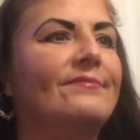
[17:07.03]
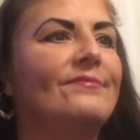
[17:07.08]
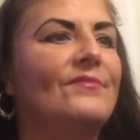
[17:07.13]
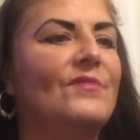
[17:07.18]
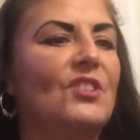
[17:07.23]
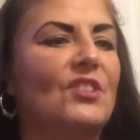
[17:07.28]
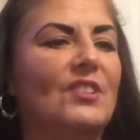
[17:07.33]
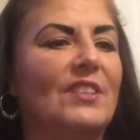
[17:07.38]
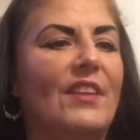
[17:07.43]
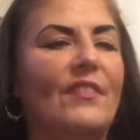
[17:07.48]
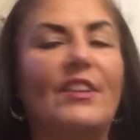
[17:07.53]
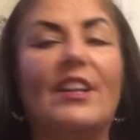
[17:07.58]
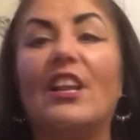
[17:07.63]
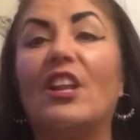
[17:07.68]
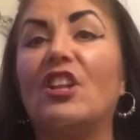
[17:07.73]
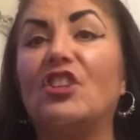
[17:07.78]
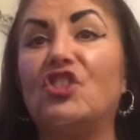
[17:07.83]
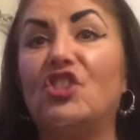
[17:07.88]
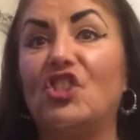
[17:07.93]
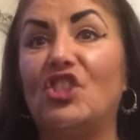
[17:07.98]
Just to give it a
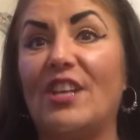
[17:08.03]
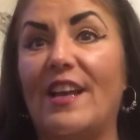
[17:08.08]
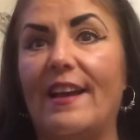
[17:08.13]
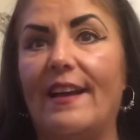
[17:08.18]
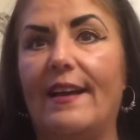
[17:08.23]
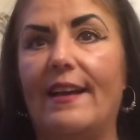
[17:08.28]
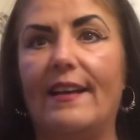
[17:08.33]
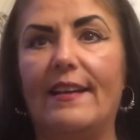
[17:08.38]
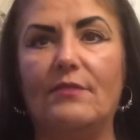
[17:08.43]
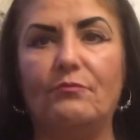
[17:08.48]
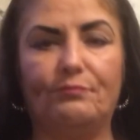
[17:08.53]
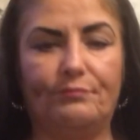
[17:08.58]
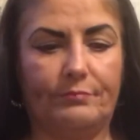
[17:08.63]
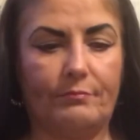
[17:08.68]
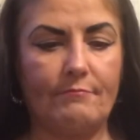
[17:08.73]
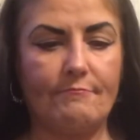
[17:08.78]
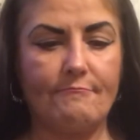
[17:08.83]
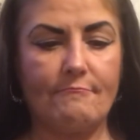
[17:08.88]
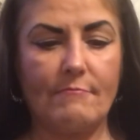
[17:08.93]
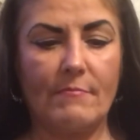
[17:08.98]
little shine.
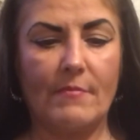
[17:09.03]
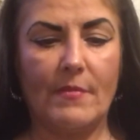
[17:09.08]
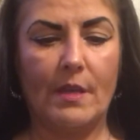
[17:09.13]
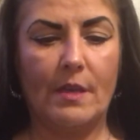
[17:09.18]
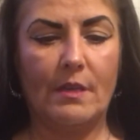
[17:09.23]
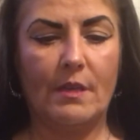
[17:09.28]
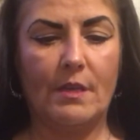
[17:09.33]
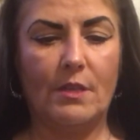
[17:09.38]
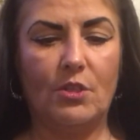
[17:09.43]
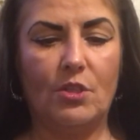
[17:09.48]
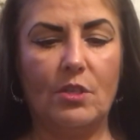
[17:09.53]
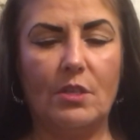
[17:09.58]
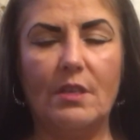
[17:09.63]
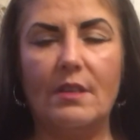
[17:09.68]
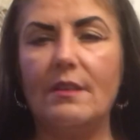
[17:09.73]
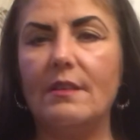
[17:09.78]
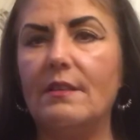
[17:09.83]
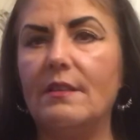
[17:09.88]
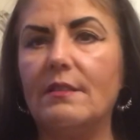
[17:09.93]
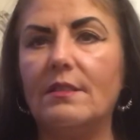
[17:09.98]

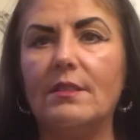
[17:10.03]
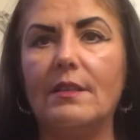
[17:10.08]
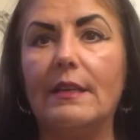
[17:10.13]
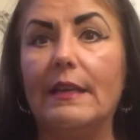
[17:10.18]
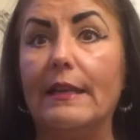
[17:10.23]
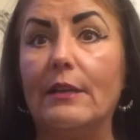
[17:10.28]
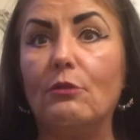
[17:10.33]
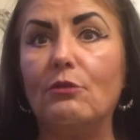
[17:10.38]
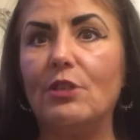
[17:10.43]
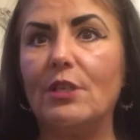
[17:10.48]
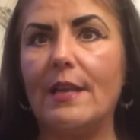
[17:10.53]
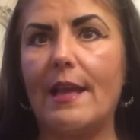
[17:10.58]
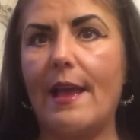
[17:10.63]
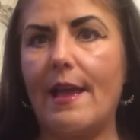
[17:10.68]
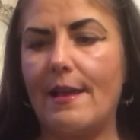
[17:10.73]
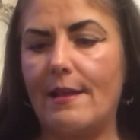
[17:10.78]
Just a little shine.